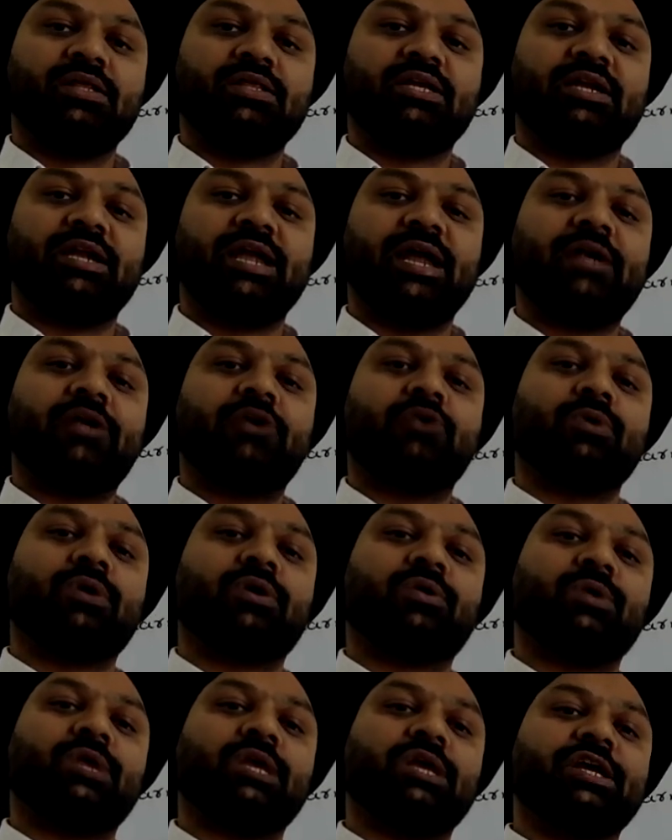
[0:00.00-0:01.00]
the debt
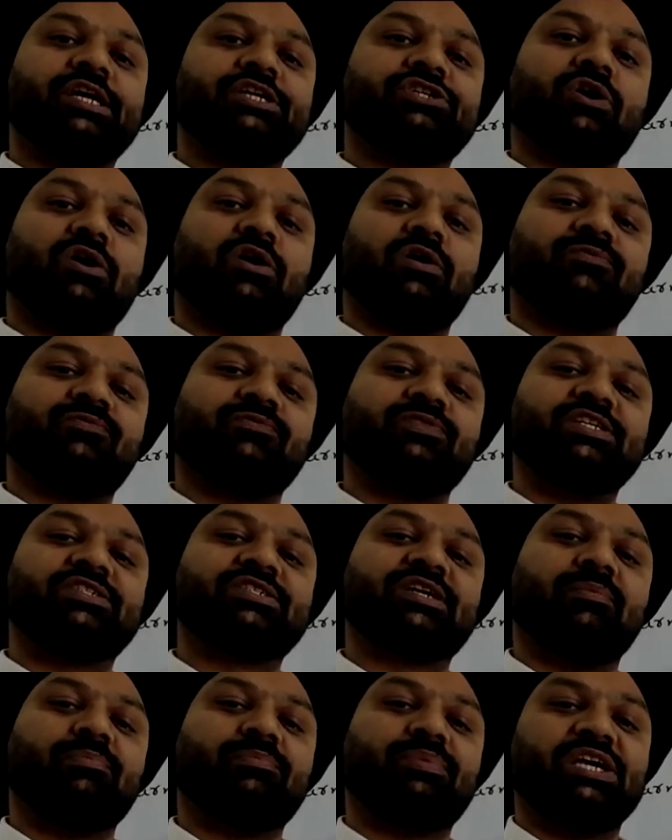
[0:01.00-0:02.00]
to equity ratio of
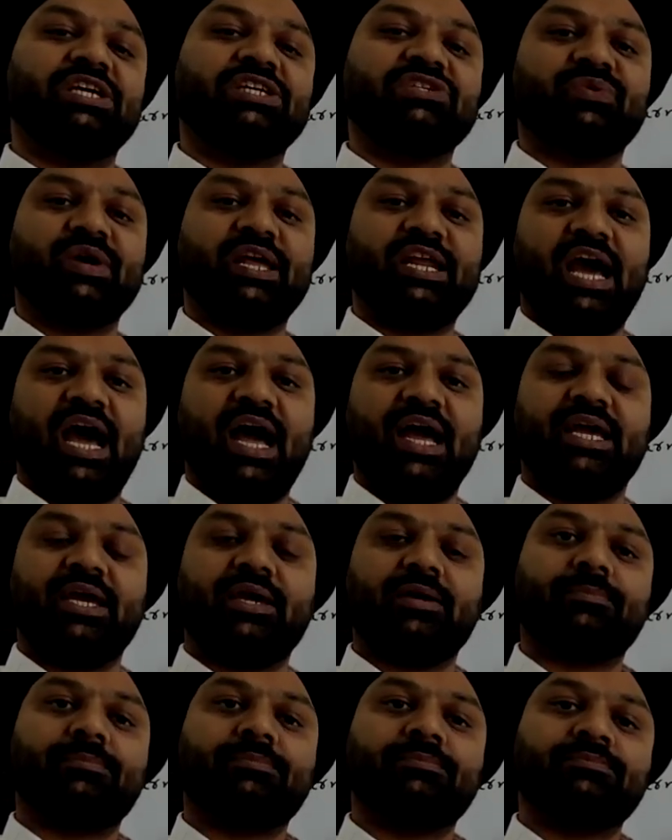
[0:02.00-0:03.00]
this company is very high.
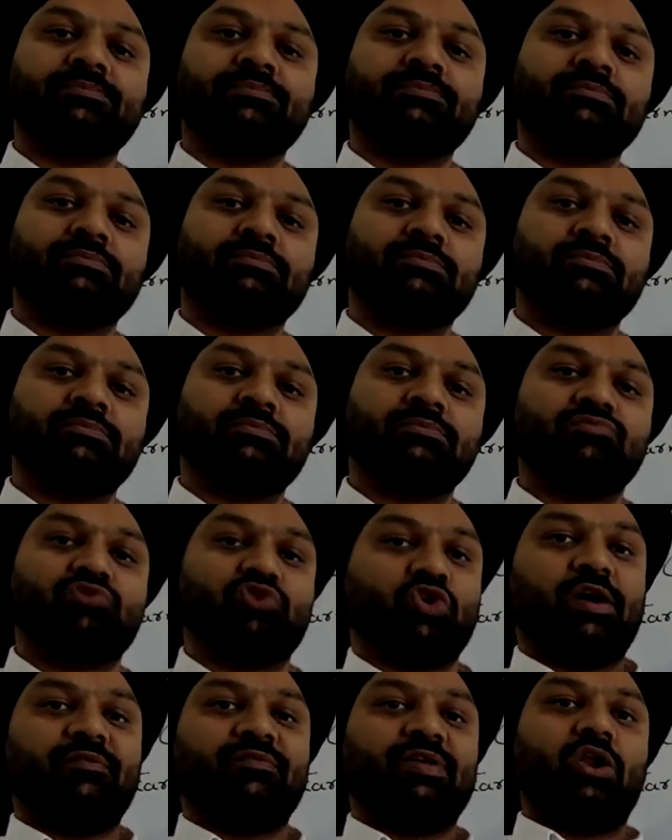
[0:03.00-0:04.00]

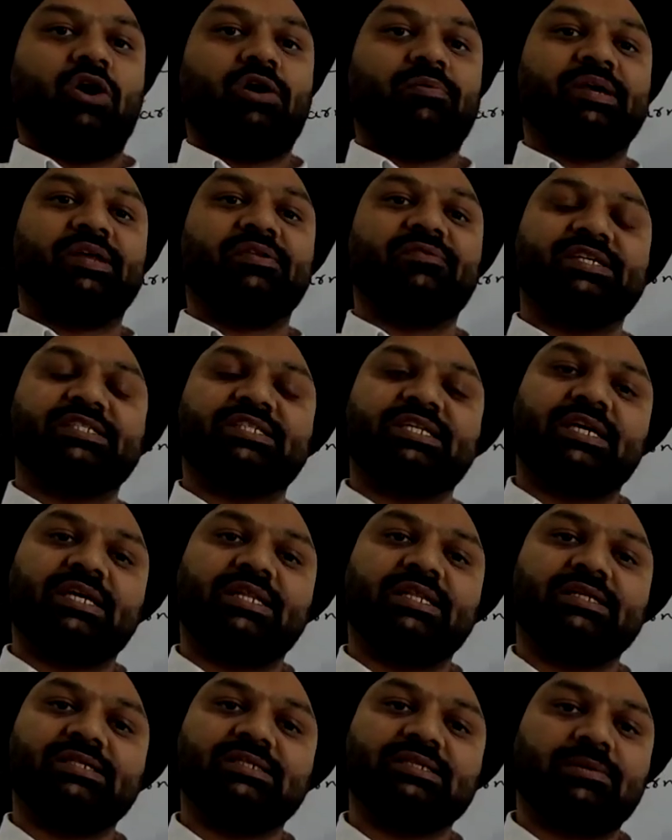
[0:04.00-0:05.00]
So I will not be investing
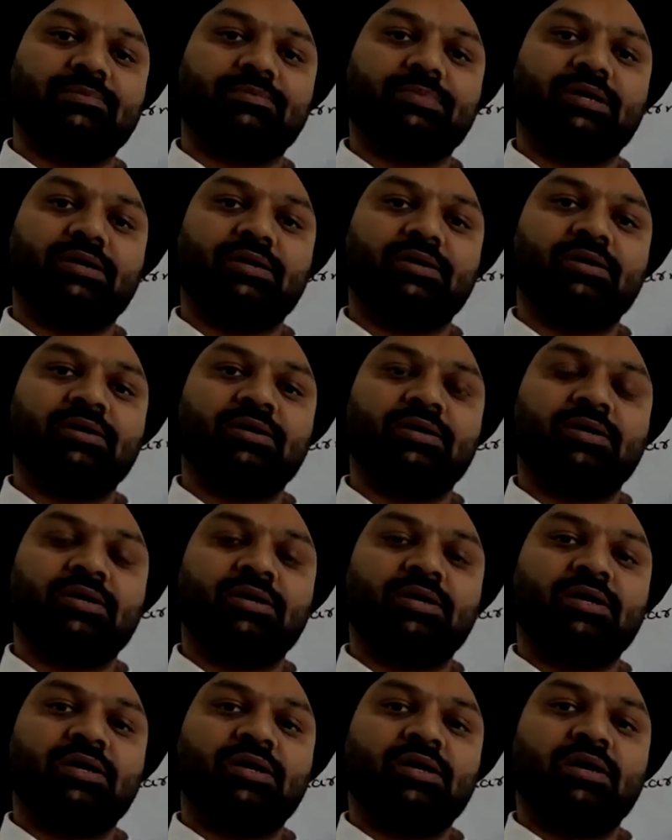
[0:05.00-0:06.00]
in this.
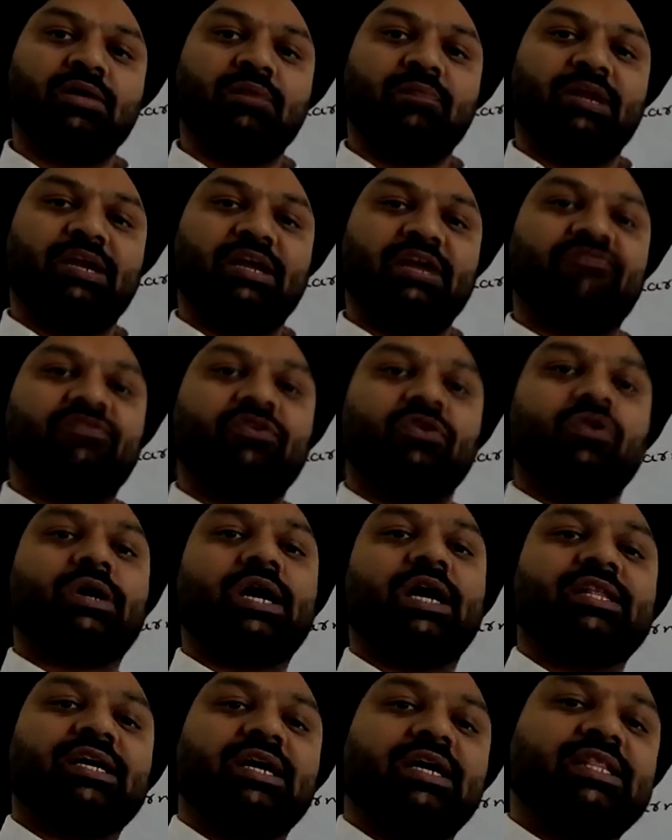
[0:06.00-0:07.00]
But if you
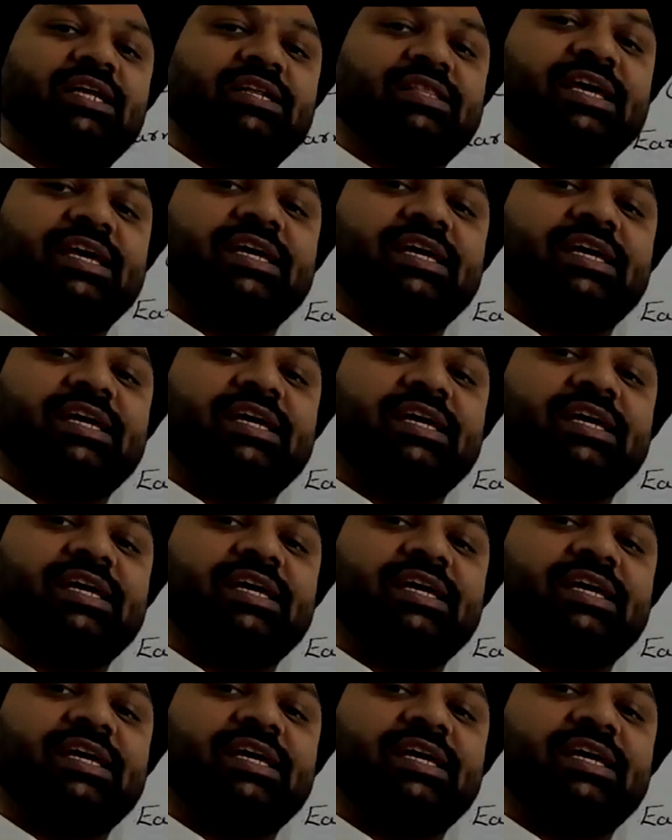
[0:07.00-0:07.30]
look at the other